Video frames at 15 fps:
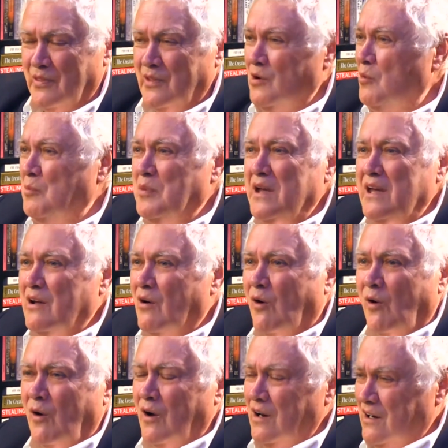They'll be
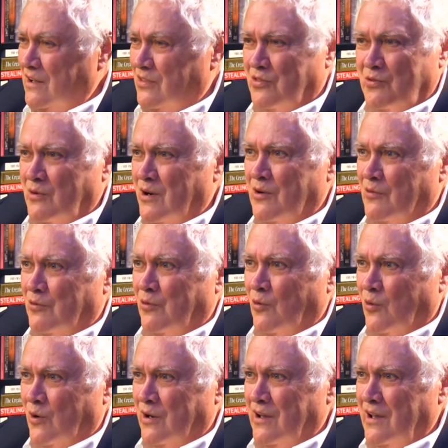gone in three or
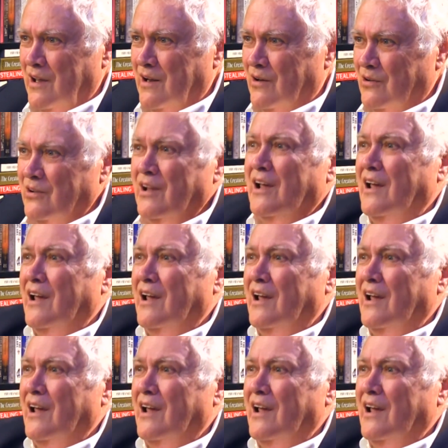four years.